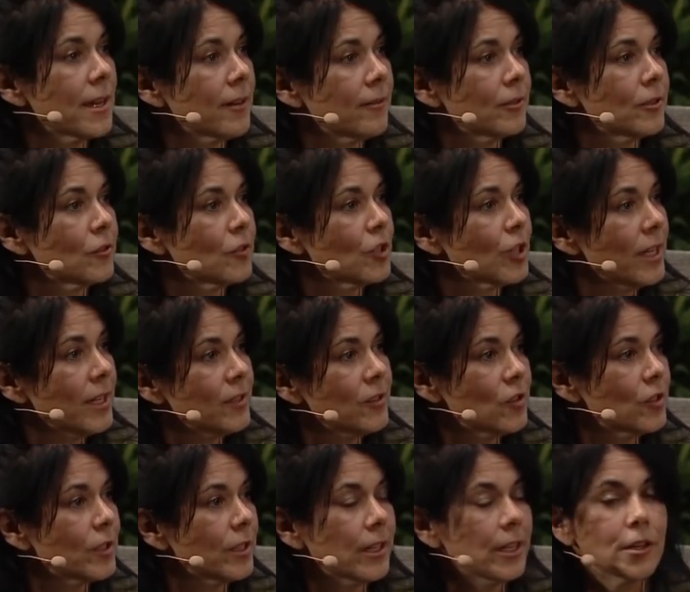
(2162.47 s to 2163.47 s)
ever
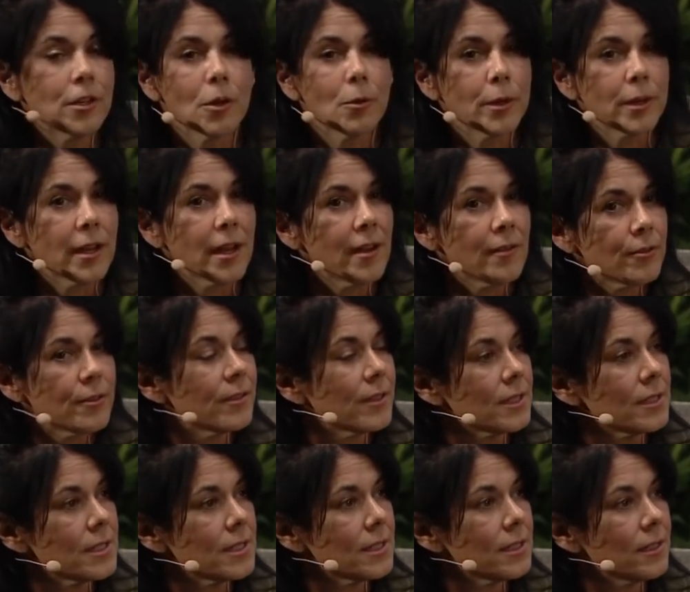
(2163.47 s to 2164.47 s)
changed it, and no one ever
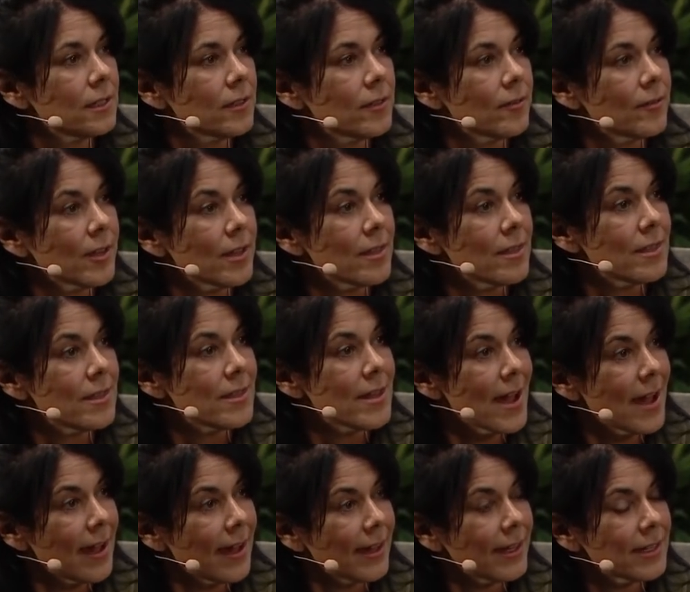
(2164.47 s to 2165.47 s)
thinks to innovate
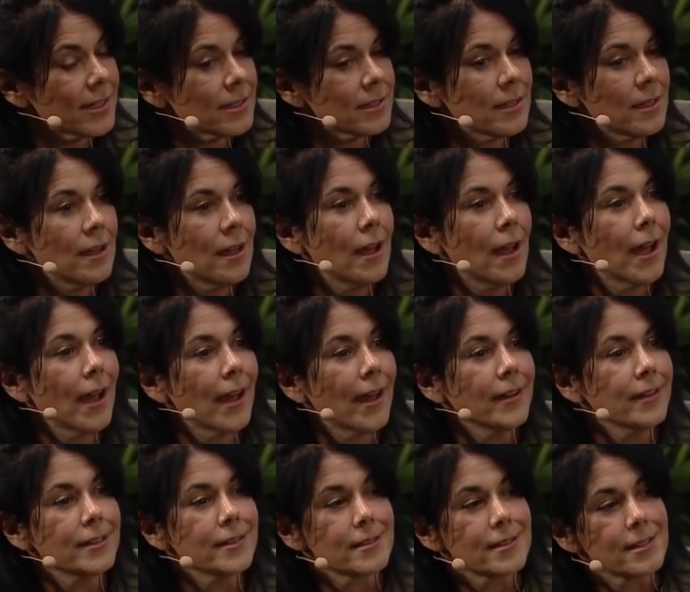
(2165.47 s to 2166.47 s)
that.
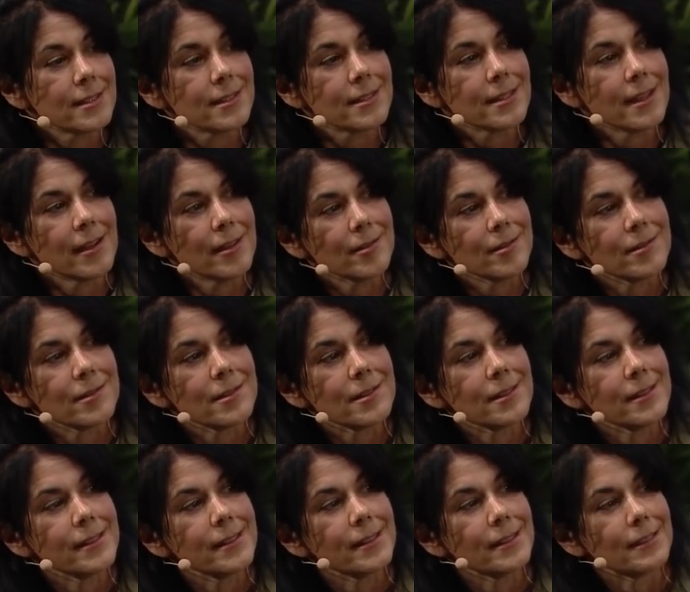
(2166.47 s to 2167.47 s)
And it sounds
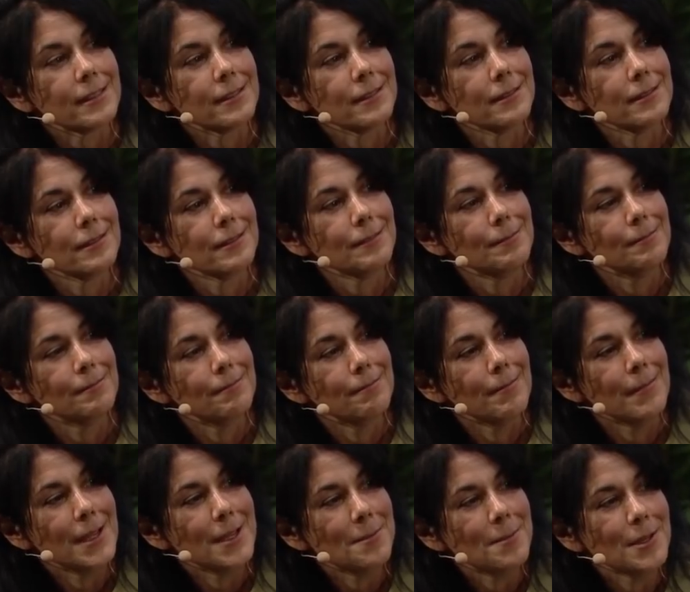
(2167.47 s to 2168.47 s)
like
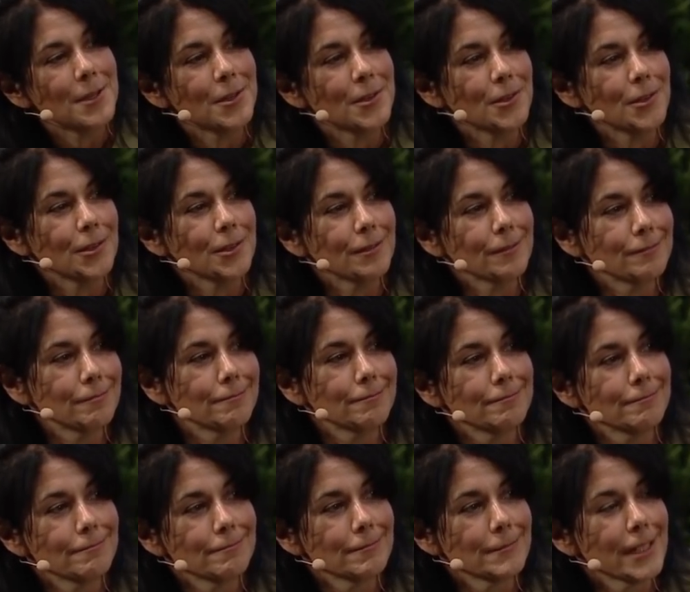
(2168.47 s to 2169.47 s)
maybe,
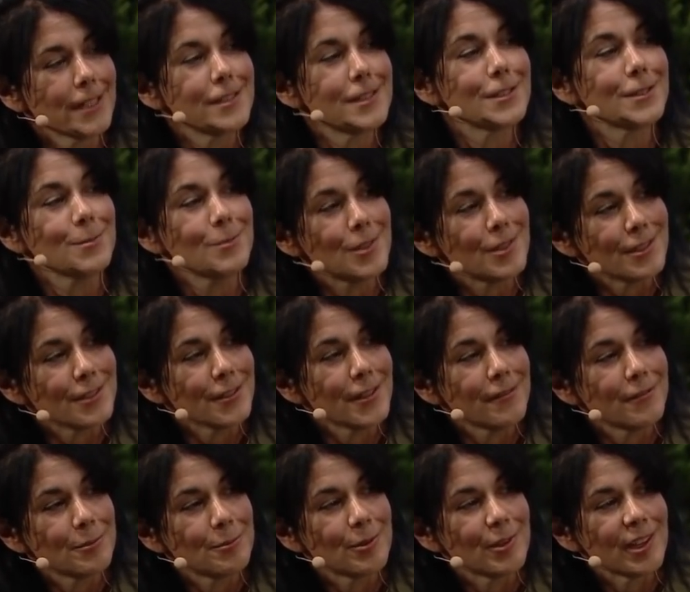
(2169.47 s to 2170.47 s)
I assume you still
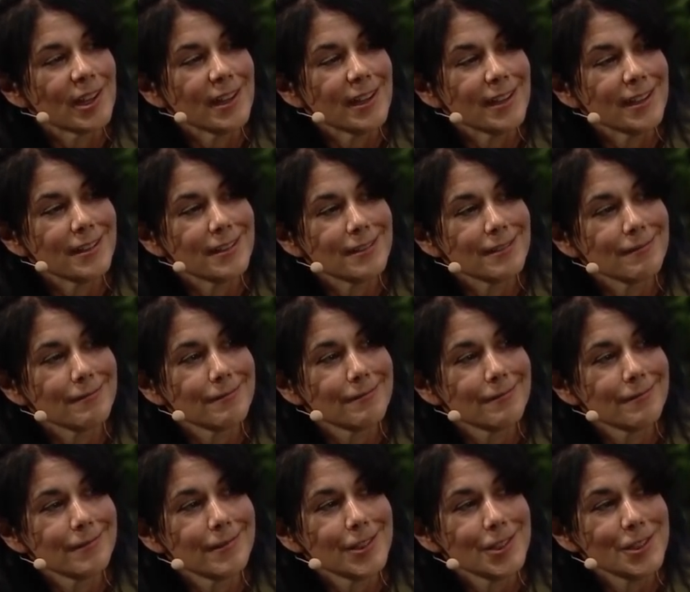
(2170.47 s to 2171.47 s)
have a brigade,
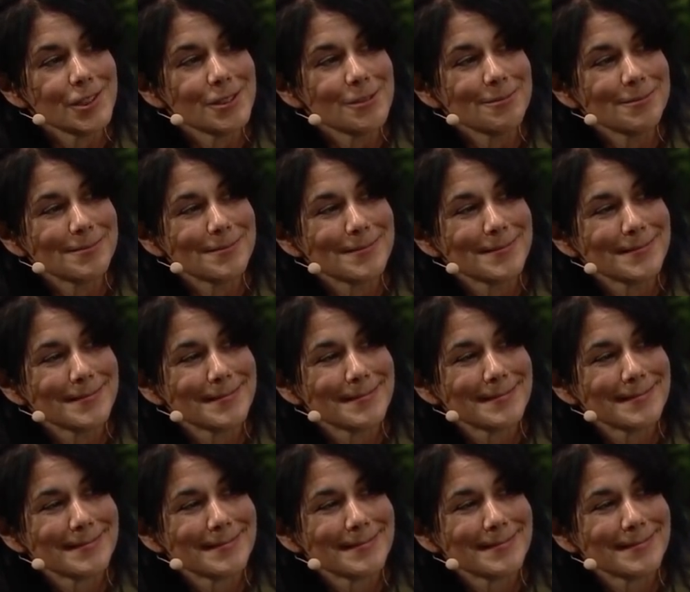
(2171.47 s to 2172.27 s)
do you? A